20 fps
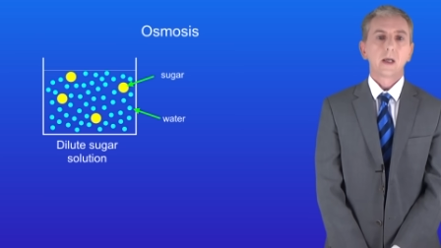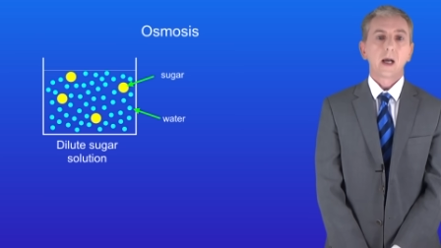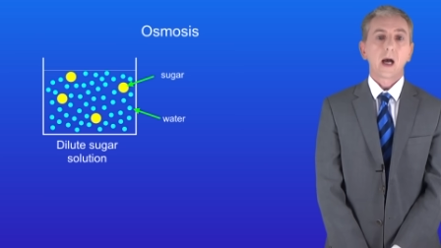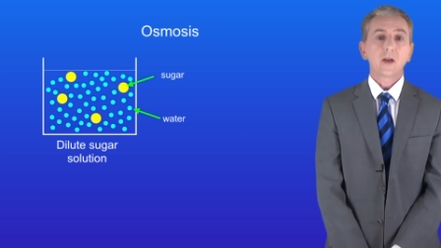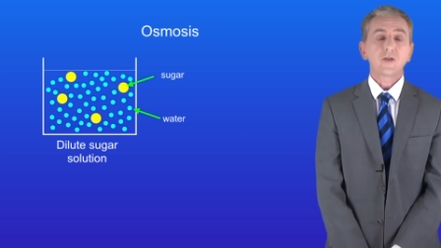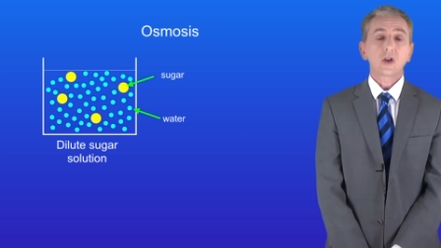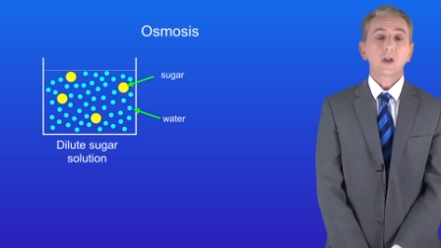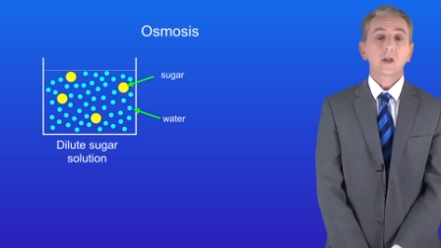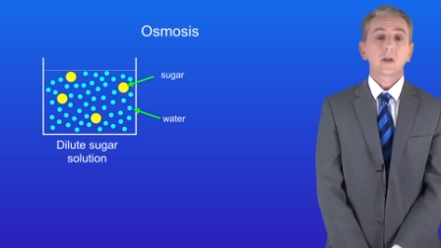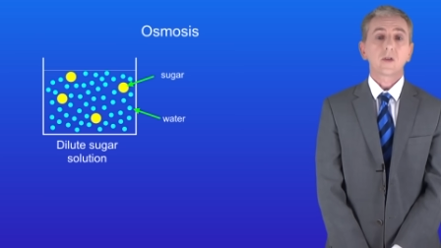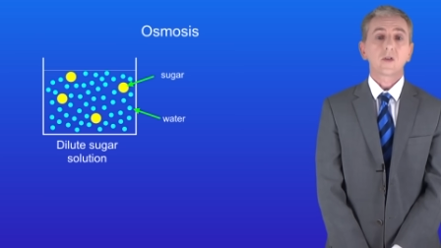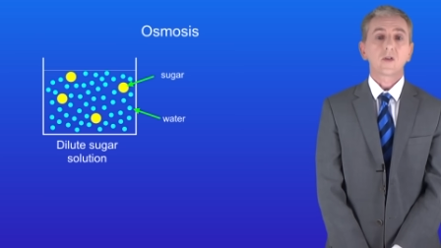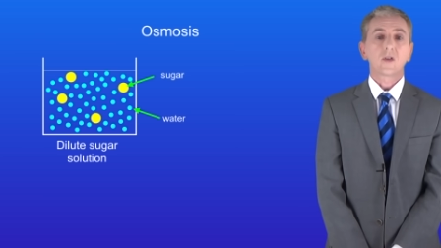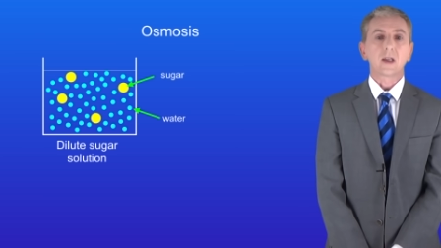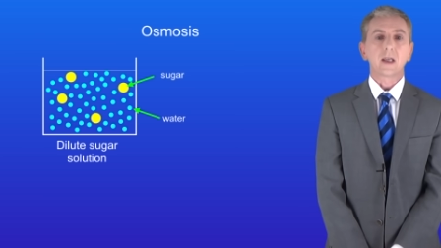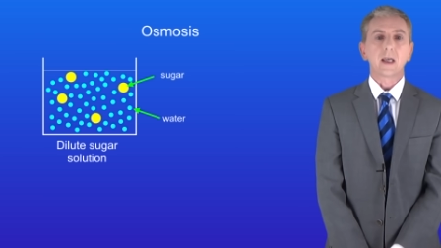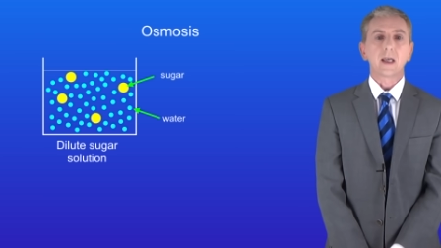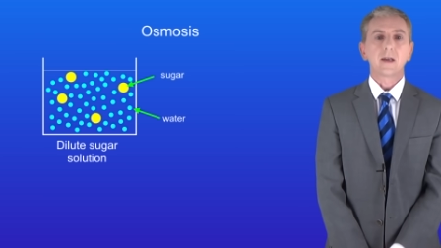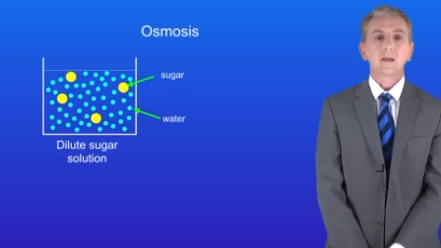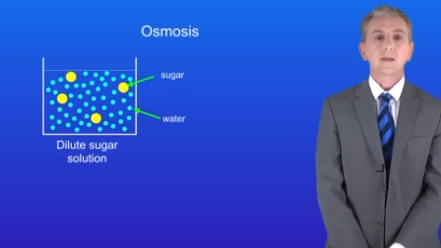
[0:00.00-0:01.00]
As you can
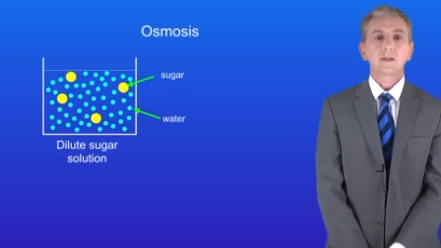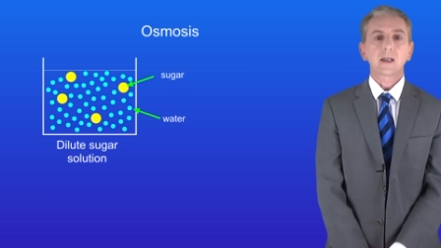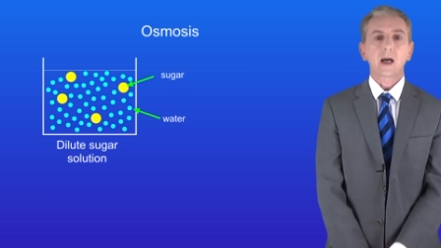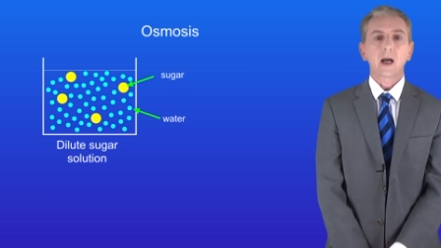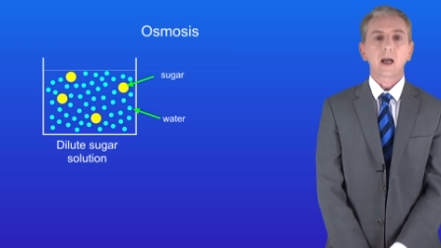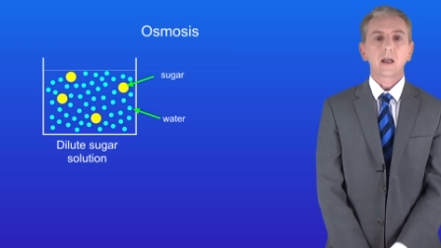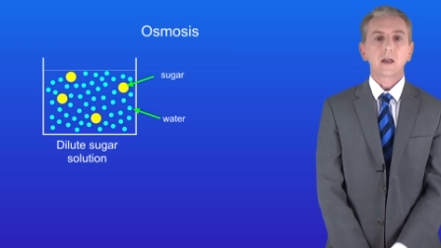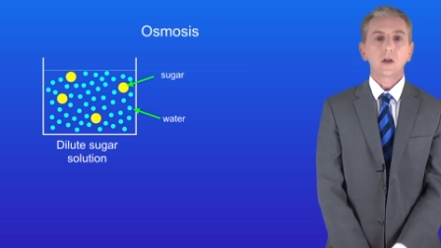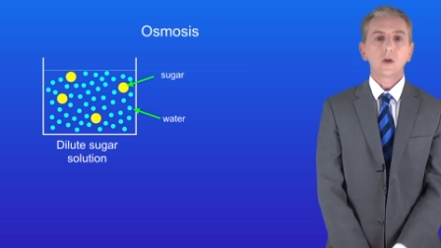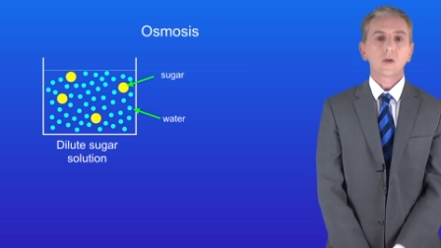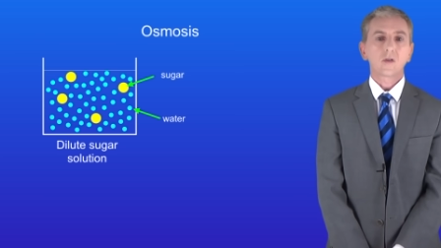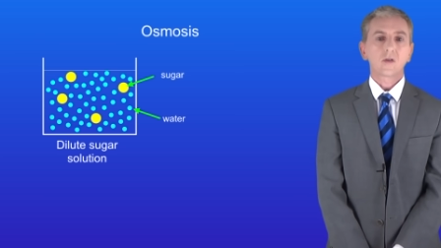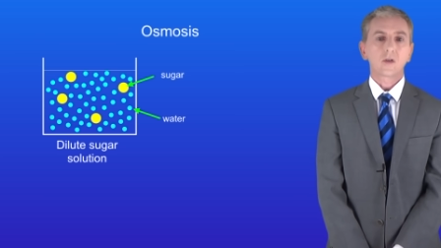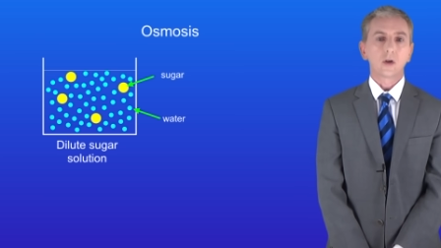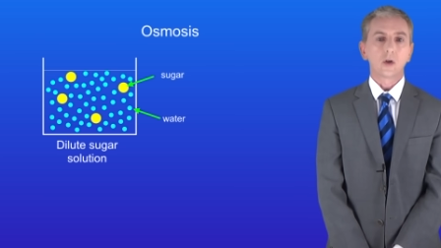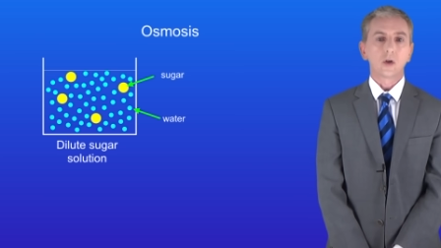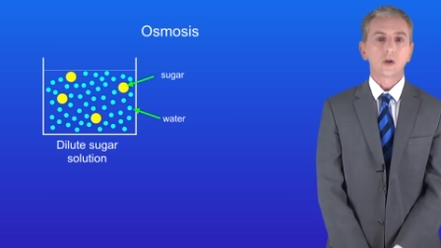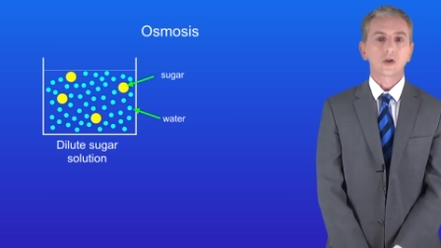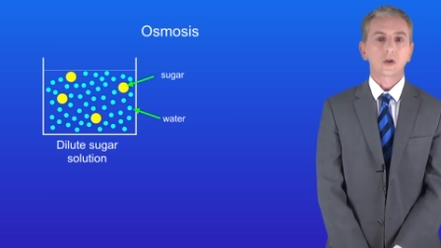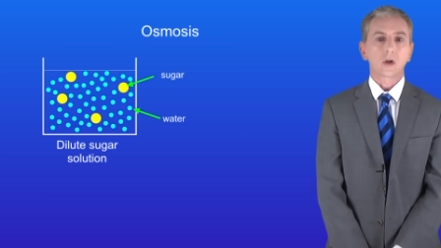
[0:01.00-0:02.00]
see, in dilute
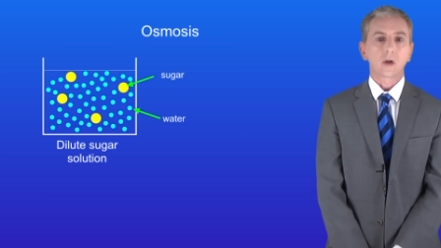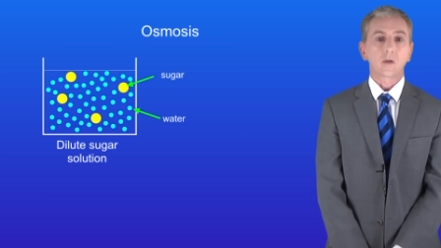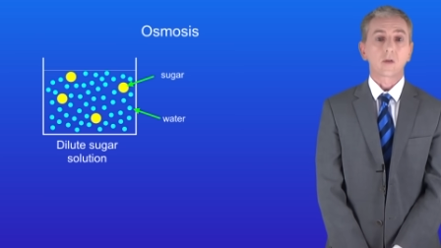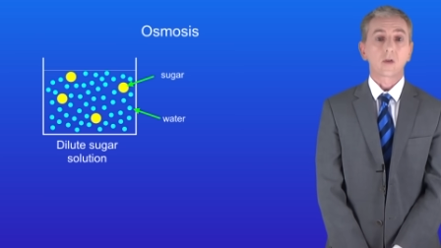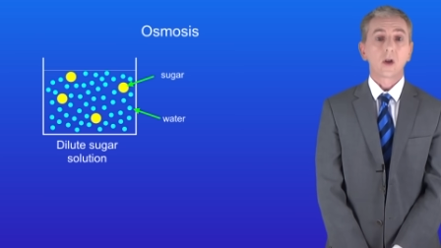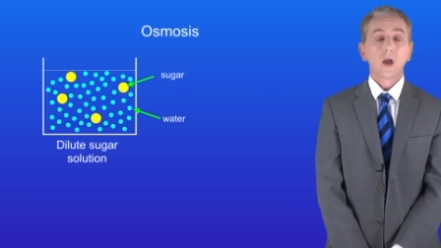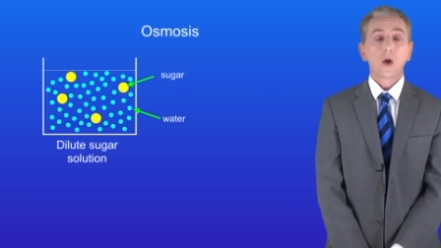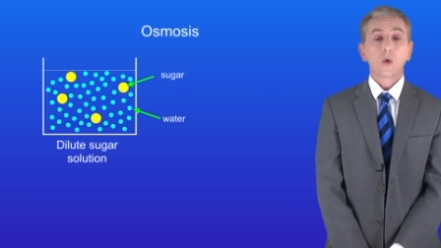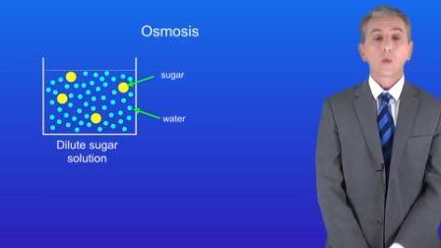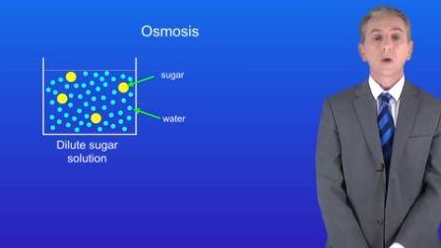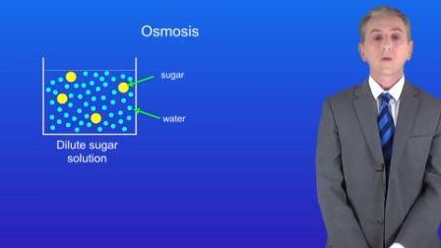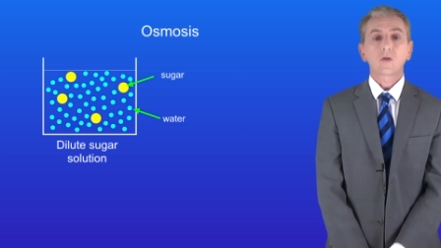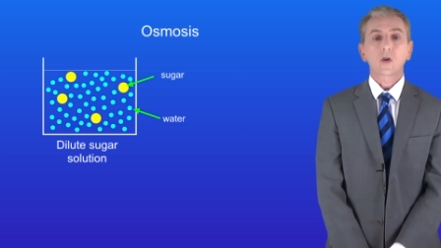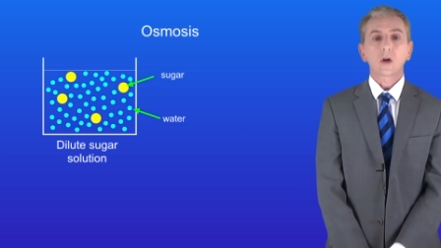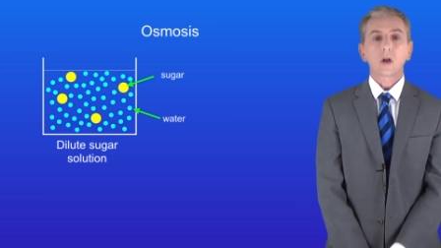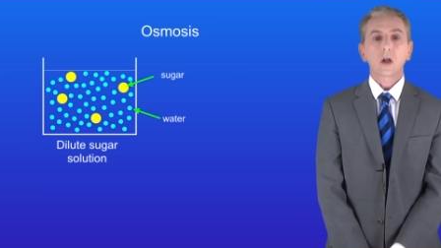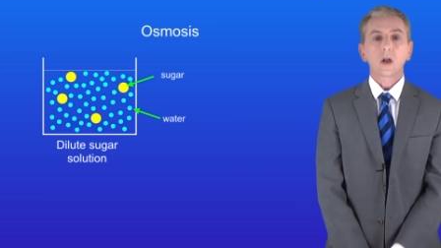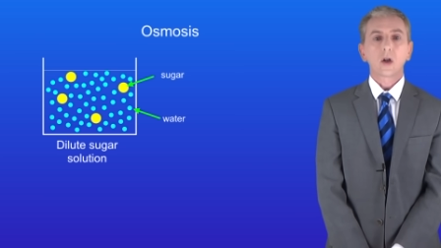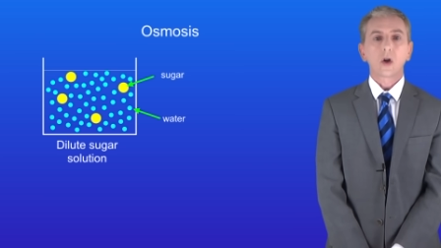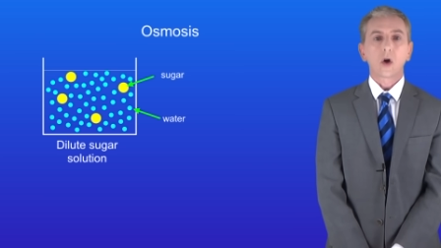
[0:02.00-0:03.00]
solutions, we've
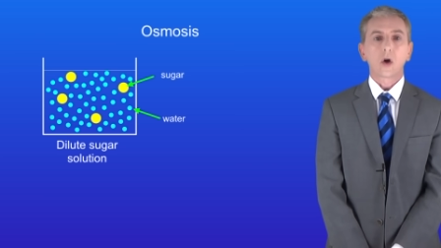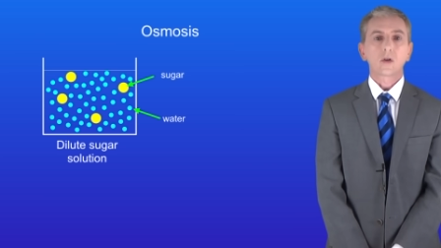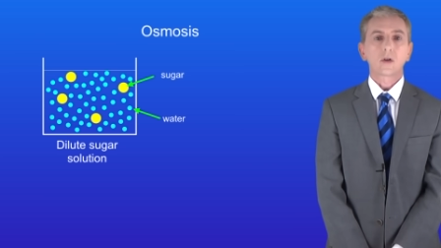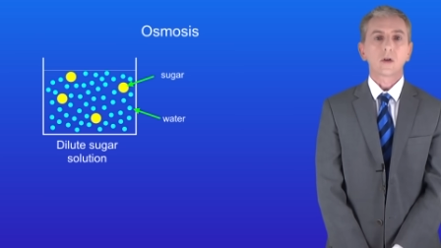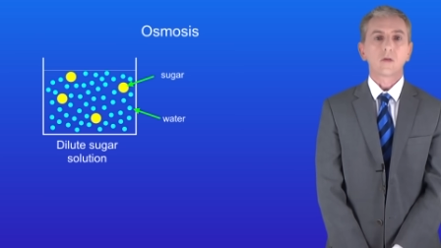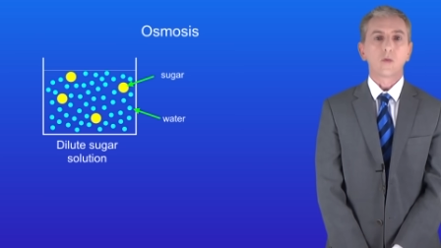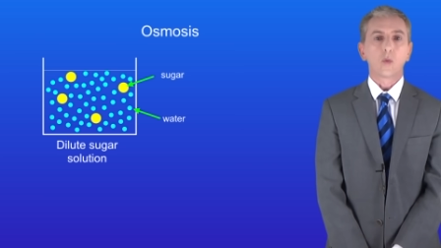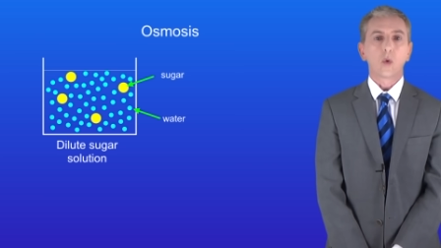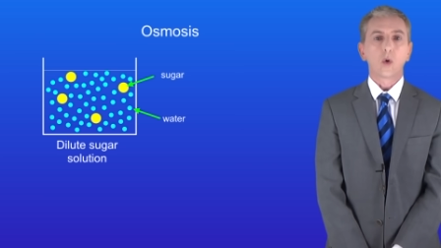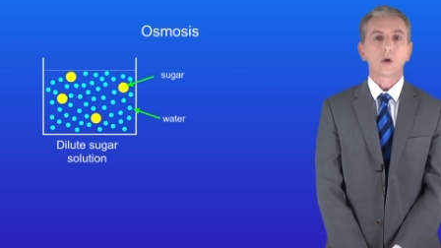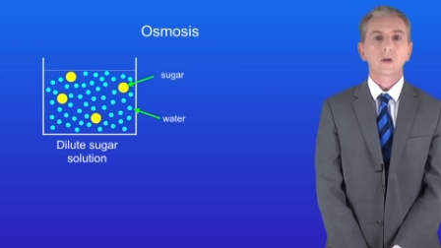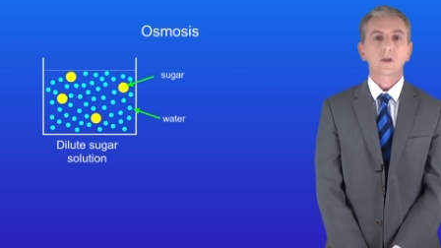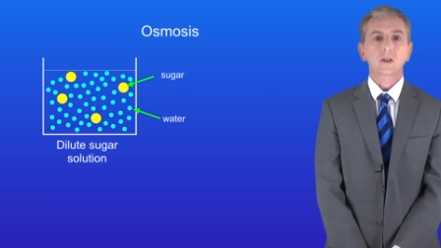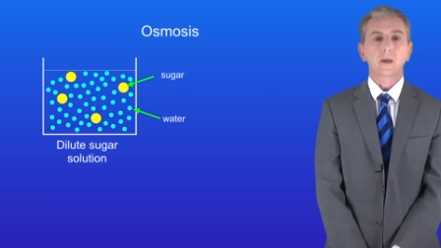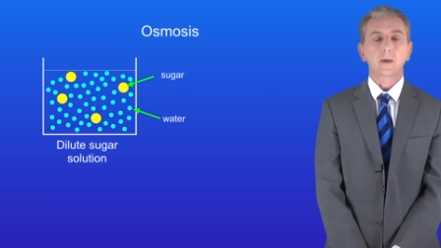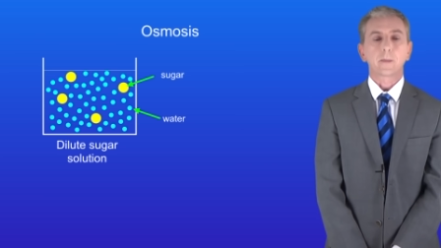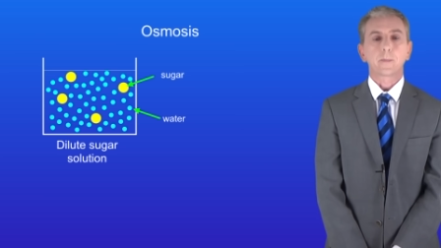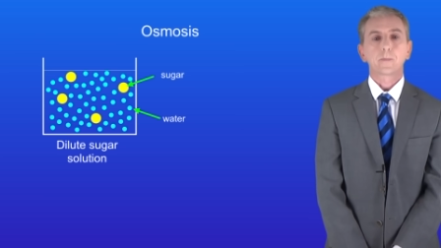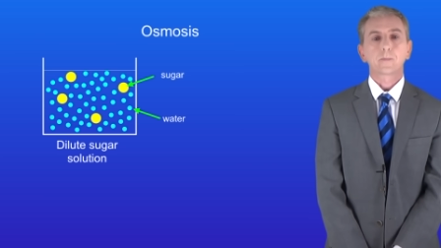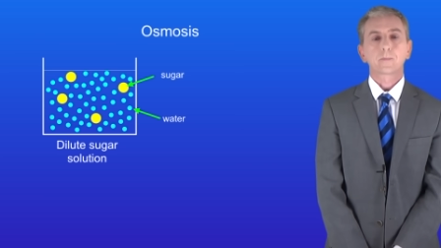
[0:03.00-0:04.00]
got a lot of
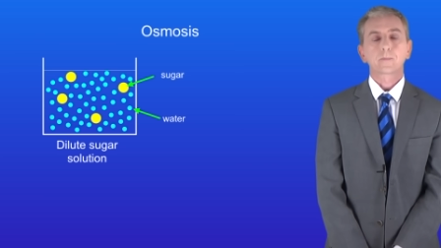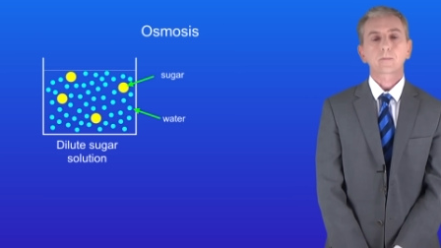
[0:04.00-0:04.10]
water.